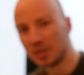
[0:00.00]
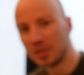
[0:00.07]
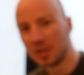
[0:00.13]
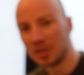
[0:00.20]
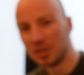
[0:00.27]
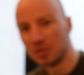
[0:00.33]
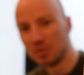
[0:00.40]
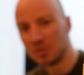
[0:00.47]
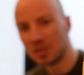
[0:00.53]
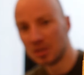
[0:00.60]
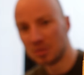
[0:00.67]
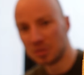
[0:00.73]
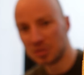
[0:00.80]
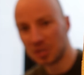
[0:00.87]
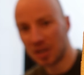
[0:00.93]
you can use and
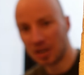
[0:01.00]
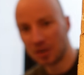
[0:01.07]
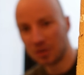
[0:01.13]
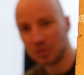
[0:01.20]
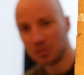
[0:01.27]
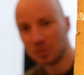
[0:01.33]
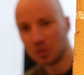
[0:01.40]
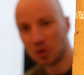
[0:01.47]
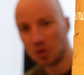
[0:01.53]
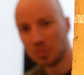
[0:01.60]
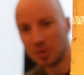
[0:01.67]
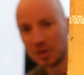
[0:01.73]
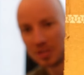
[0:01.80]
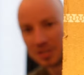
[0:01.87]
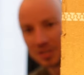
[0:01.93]
what you cannot use to
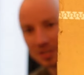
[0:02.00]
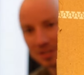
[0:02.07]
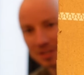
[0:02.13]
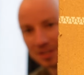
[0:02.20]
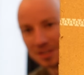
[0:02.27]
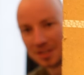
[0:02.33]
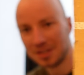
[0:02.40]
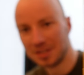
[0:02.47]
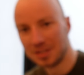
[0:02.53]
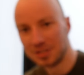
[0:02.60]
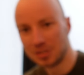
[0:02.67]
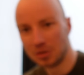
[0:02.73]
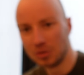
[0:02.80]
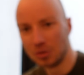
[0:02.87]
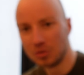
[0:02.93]
open it.
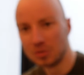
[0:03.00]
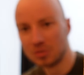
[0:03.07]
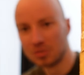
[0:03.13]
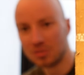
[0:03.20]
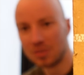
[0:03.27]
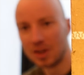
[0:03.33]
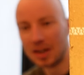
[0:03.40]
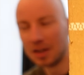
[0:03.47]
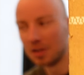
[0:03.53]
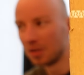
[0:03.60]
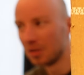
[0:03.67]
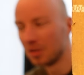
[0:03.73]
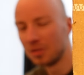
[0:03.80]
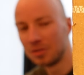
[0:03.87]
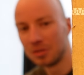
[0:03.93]
So don't use a
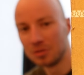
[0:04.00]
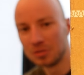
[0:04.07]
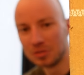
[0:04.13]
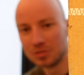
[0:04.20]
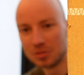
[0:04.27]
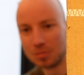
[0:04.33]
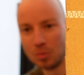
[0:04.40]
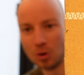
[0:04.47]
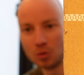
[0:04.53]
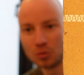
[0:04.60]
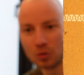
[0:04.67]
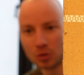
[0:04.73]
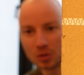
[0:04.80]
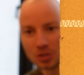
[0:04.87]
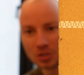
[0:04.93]
flail, don't use a
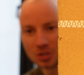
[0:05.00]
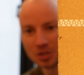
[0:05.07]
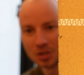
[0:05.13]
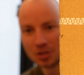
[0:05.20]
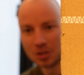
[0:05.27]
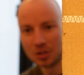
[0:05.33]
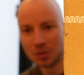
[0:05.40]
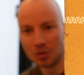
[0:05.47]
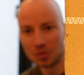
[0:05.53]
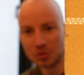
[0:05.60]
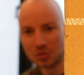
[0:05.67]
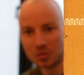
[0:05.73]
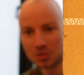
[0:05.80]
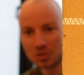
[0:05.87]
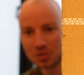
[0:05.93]
blowtorch, don't
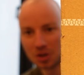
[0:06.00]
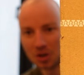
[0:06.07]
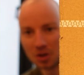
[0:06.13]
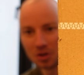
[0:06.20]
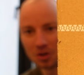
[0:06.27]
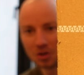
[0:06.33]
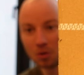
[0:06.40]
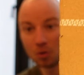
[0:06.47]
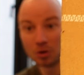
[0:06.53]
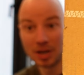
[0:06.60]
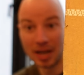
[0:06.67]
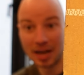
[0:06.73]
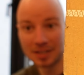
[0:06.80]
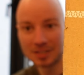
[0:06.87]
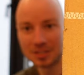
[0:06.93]
use a saw or an
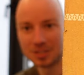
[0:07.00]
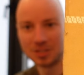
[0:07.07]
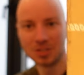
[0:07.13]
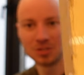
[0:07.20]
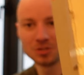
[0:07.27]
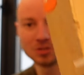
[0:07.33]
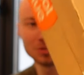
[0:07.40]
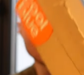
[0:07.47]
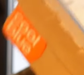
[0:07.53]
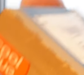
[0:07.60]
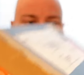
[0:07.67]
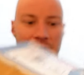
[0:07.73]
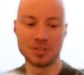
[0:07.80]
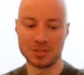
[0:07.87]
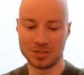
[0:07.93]
axe. Just use your
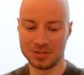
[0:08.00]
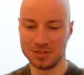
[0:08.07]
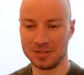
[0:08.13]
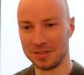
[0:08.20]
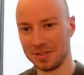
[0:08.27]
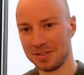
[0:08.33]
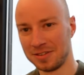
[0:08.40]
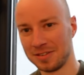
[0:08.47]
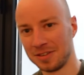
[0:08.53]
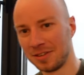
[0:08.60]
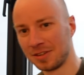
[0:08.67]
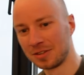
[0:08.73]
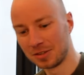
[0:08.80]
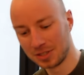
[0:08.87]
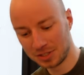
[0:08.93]
fingers.
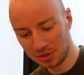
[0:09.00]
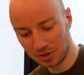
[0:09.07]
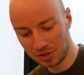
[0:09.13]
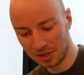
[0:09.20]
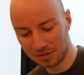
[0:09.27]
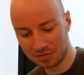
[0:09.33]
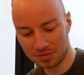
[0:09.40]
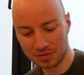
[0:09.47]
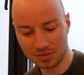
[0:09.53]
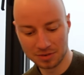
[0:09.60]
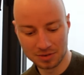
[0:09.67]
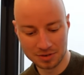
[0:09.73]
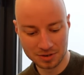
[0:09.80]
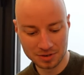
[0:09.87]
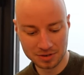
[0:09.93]
It's good enough.
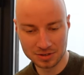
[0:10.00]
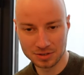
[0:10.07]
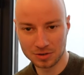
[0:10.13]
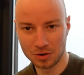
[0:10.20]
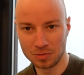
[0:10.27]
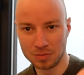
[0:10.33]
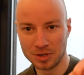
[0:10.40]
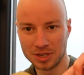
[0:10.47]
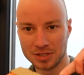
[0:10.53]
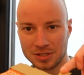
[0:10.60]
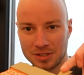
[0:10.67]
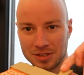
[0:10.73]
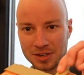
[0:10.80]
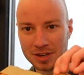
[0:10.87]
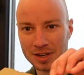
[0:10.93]
Just open
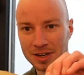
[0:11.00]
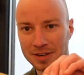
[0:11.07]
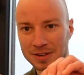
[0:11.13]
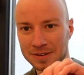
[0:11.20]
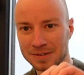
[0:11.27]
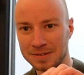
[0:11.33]
it and...